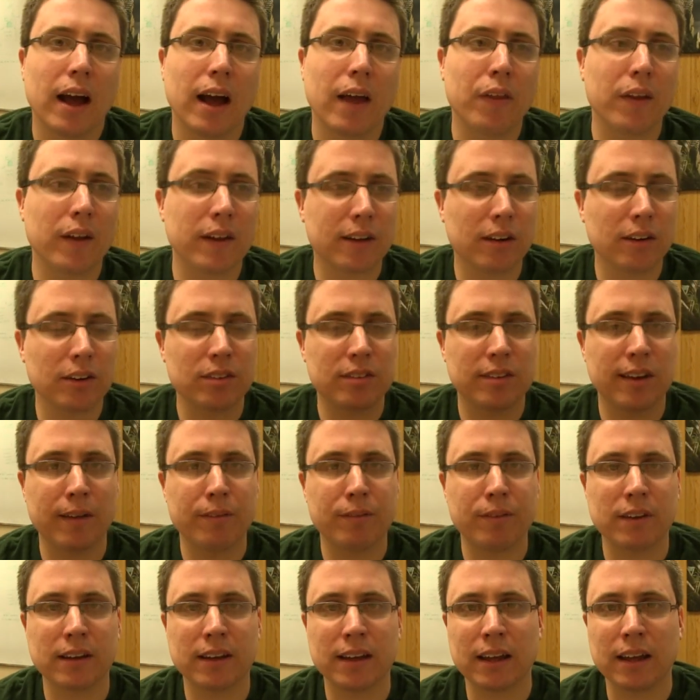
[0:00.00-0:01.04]
I think there is
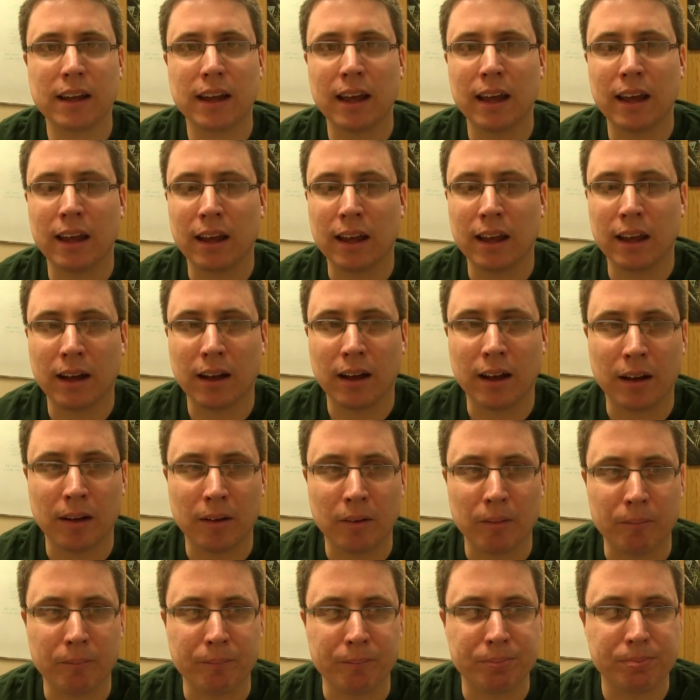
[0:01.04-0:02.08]
definitely
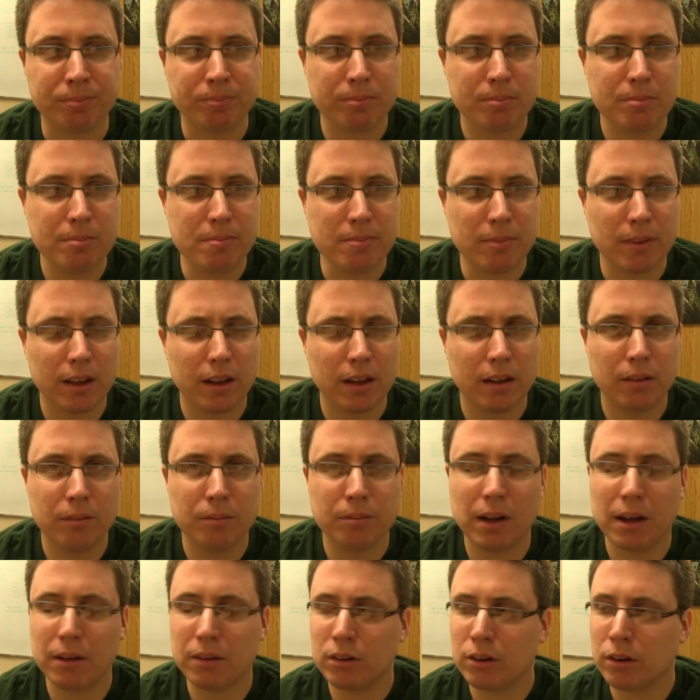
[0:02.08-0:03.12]
a
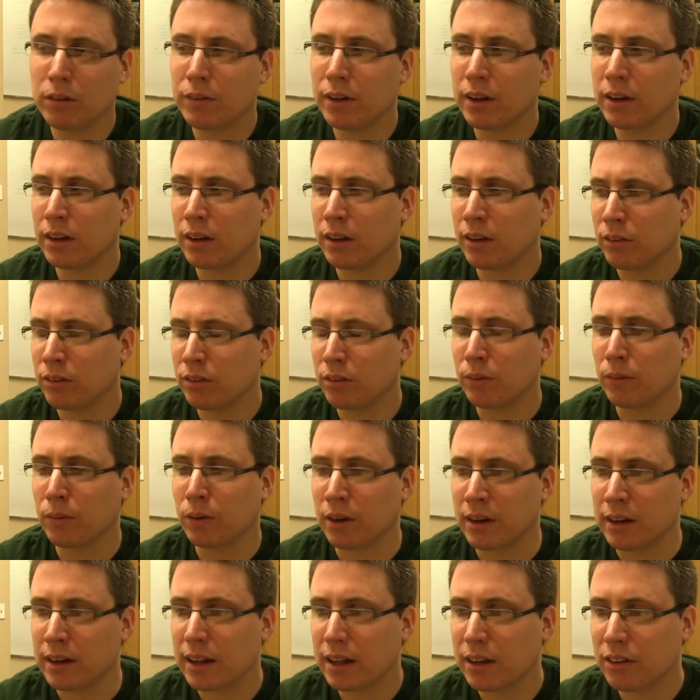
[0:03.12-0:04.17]
I don't know if I'd use the
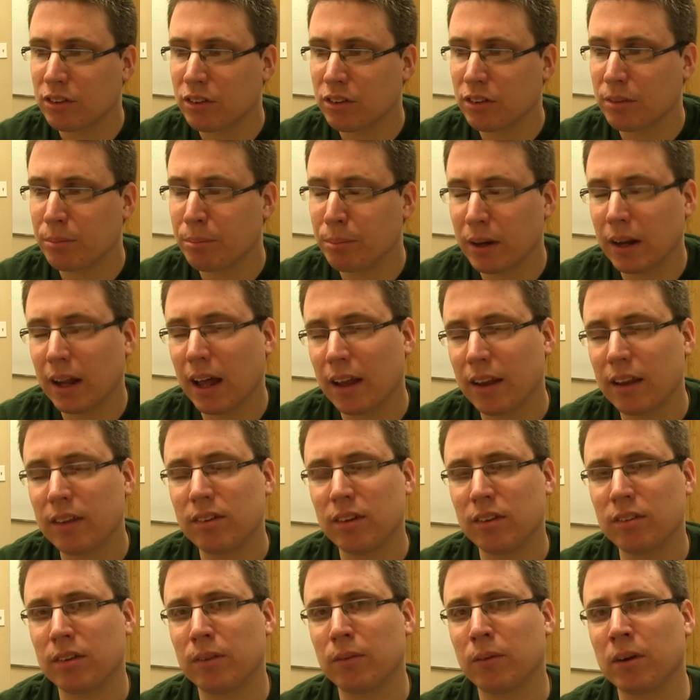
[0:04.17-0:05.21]
word niche, but yeah,
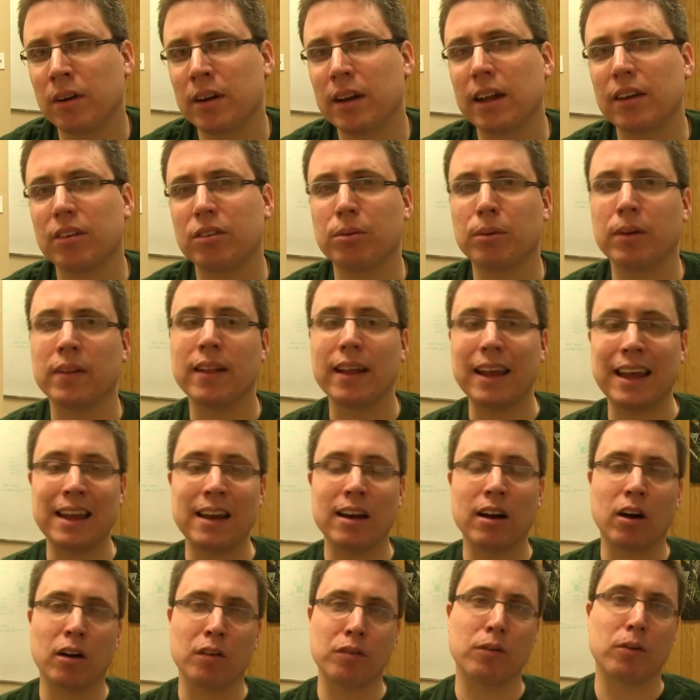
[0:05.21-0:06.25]
let's use the word niche
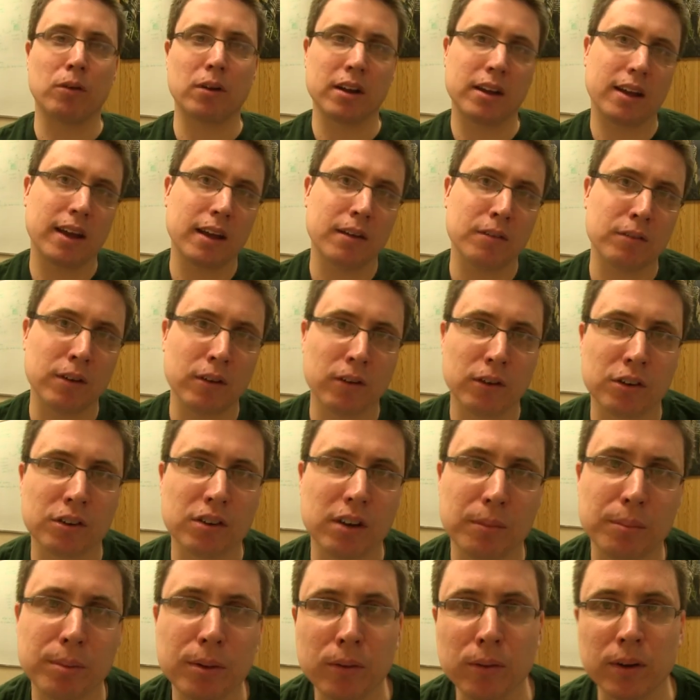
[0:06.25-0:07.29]
within our 40k
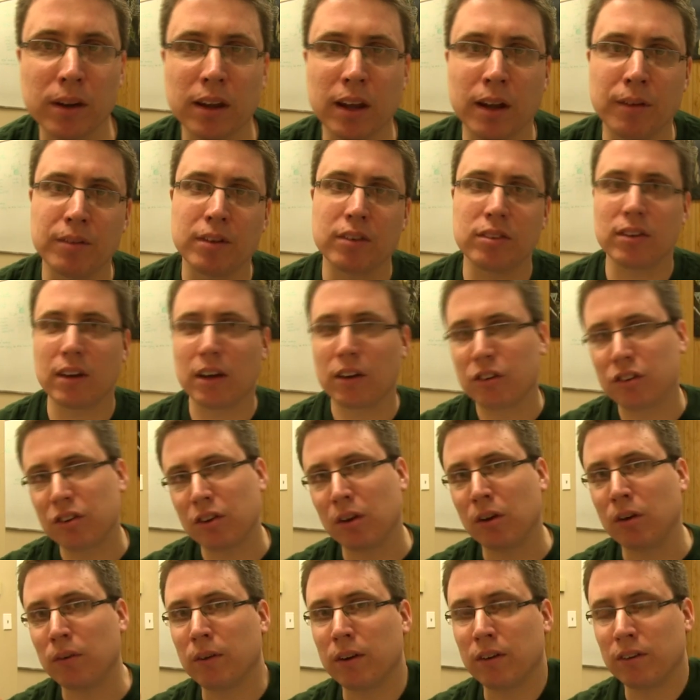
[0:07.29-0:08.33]
viewership who would love to see a
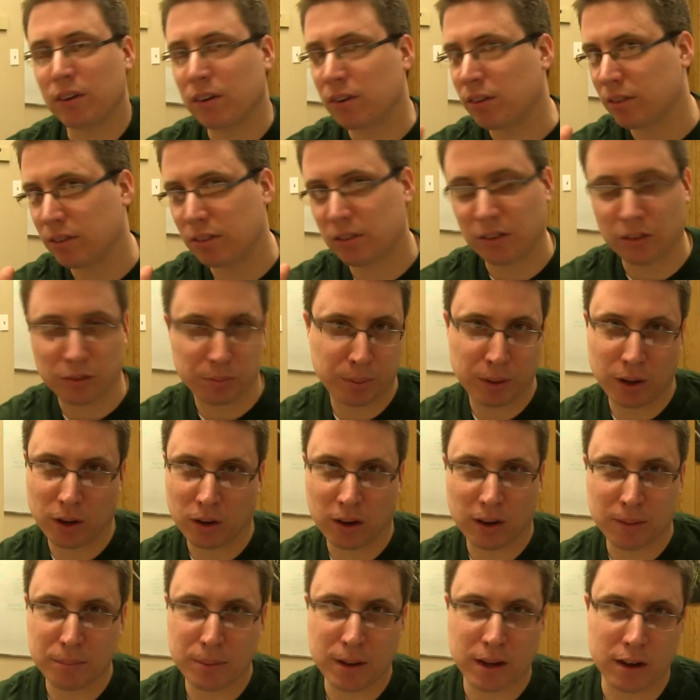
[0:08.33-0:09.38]
show which is just
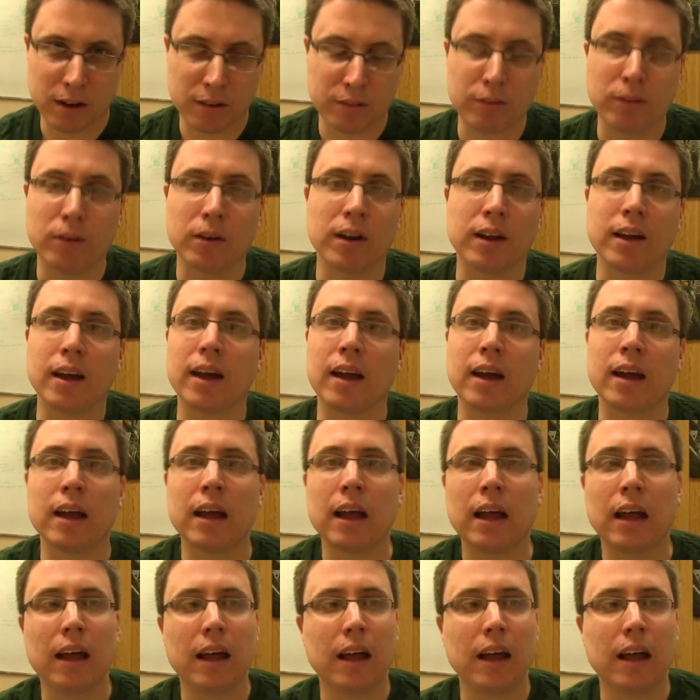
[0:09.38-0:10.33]
pure competitive 40k.